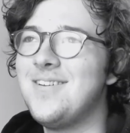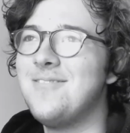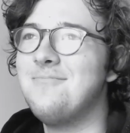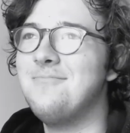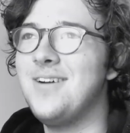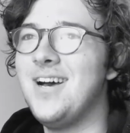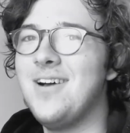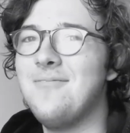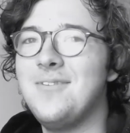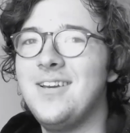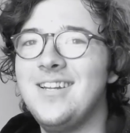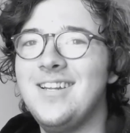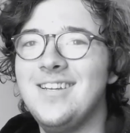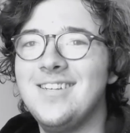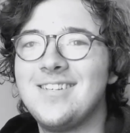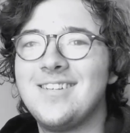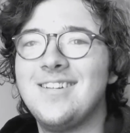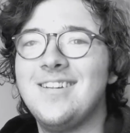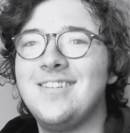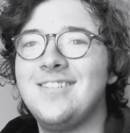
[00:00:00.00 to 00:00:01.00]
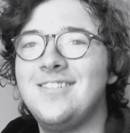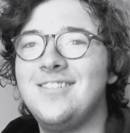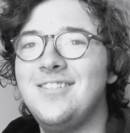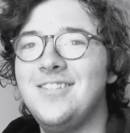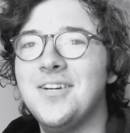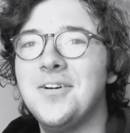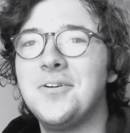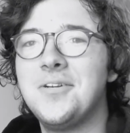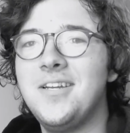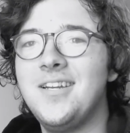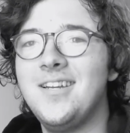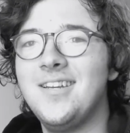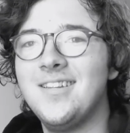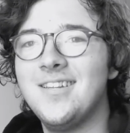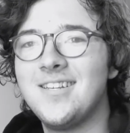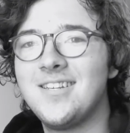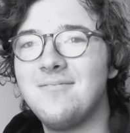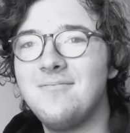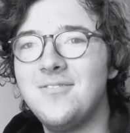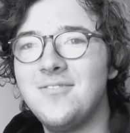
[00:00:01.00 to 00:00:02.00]
Batman isn't as jokey in
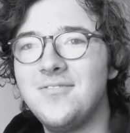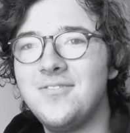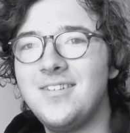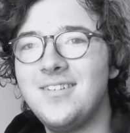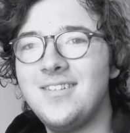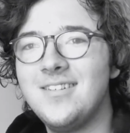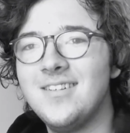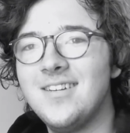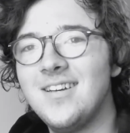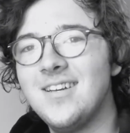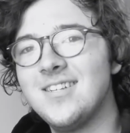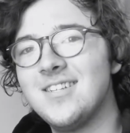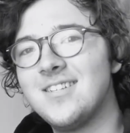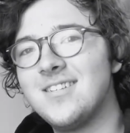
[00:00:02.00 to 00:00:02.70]
this movie as